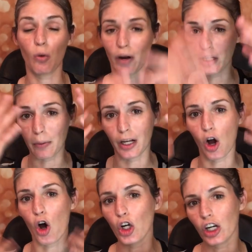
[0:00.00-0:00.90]
So while you're
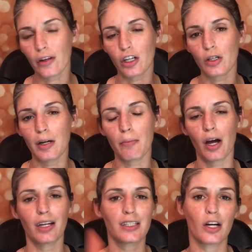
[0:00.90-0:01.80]
putting all your other cream
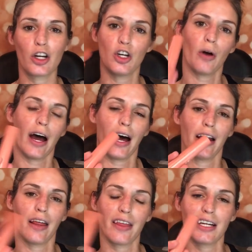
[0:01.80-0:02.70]
products on, you
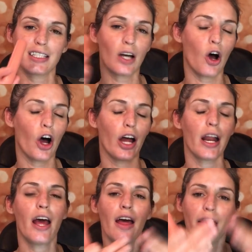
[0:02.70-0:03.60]
add this
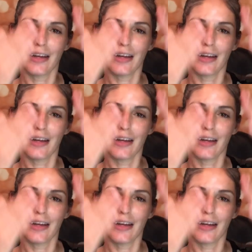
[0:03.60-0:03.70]
on,